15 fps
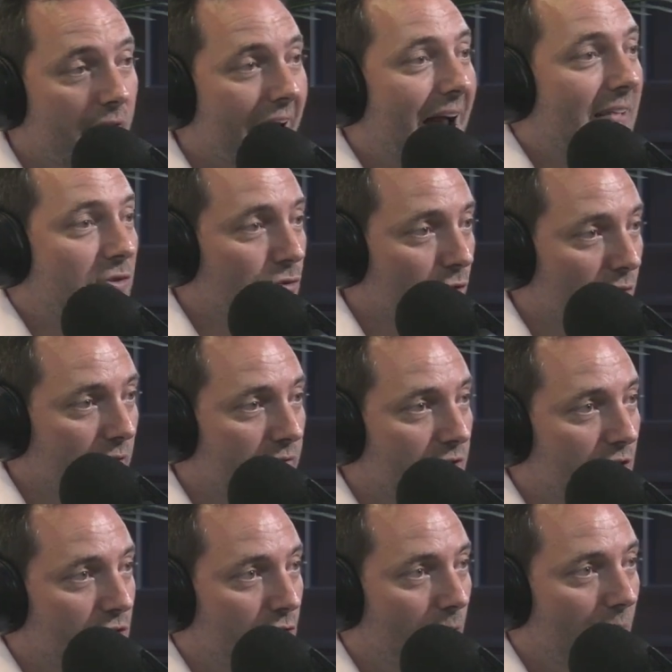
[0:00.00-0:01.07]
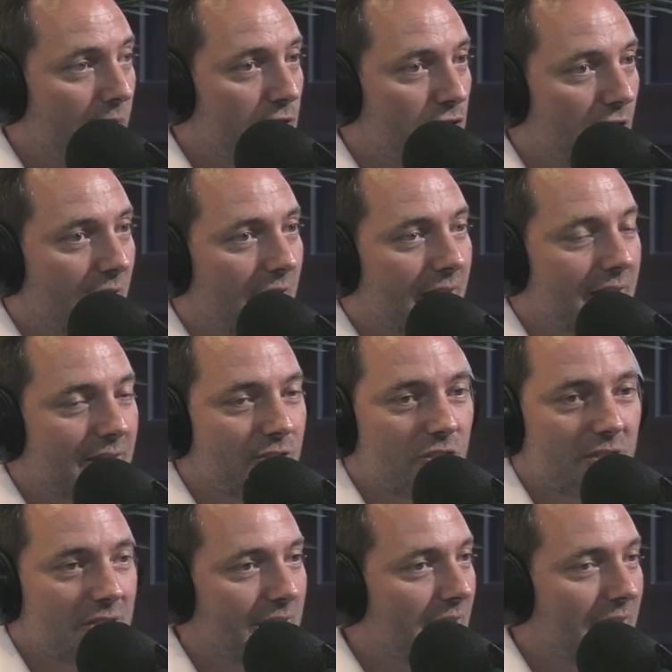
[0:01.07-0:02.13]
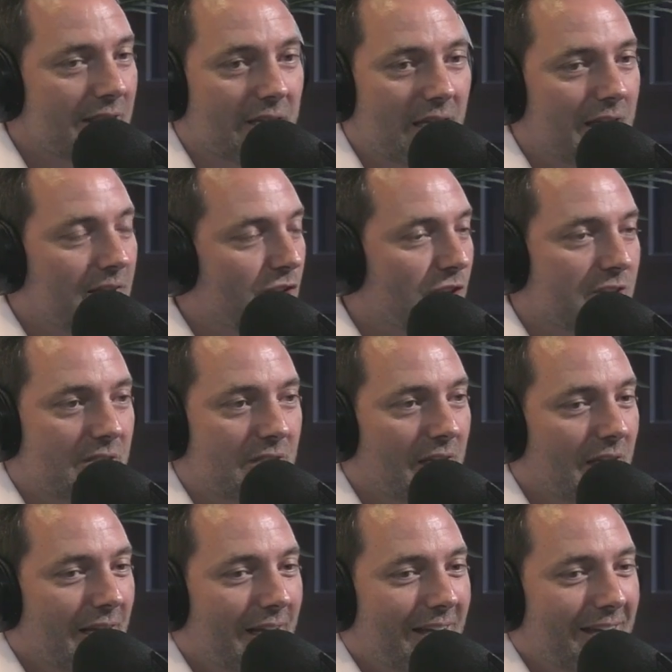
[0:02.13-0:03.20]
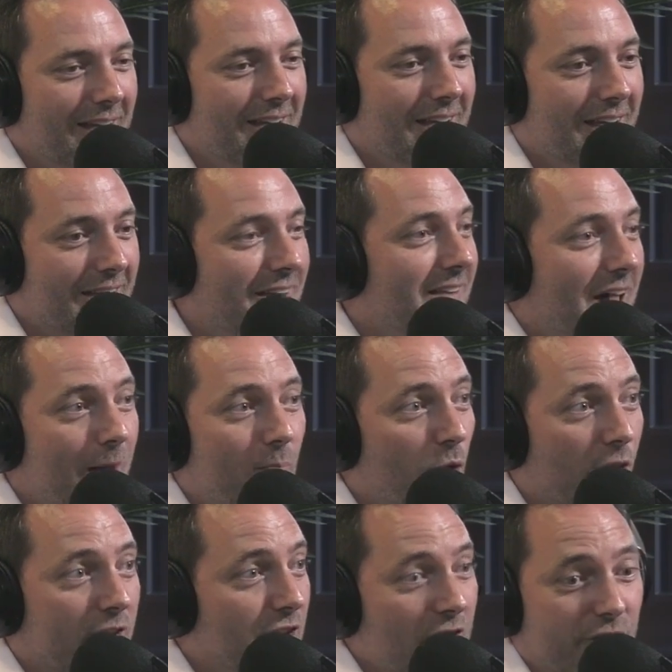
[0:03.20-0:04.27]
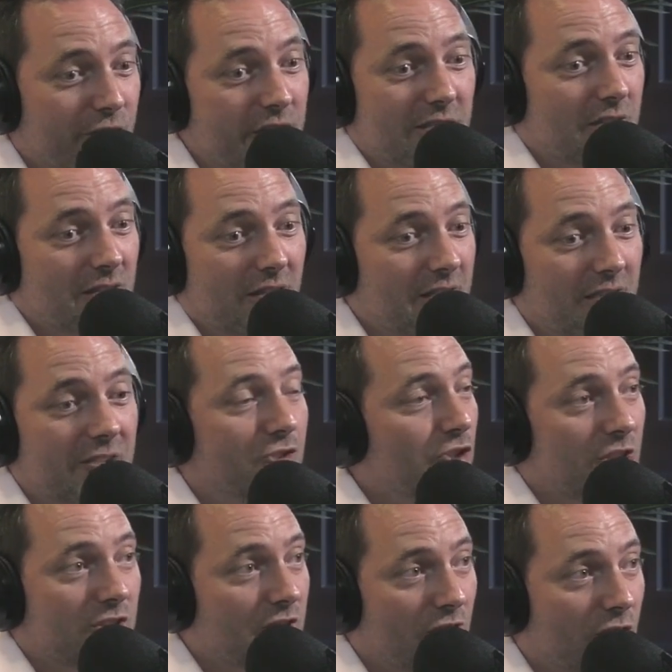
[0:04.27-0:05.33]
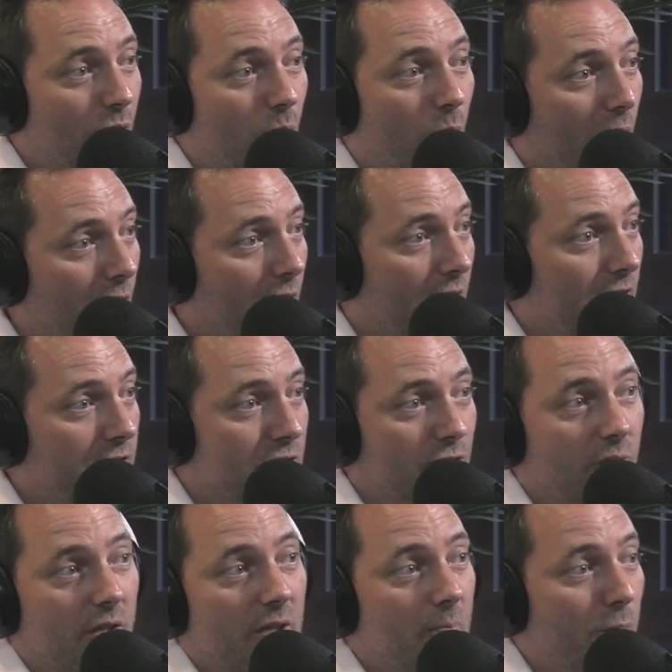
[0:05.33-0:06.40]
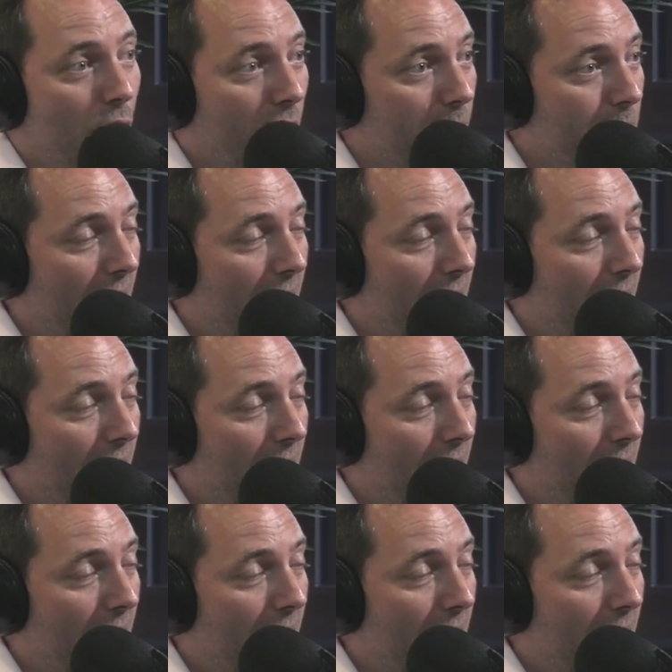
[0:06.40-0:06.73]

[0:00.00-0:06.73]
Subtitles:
that sort of situation. And it's just, a lot more just logistical work, doing the board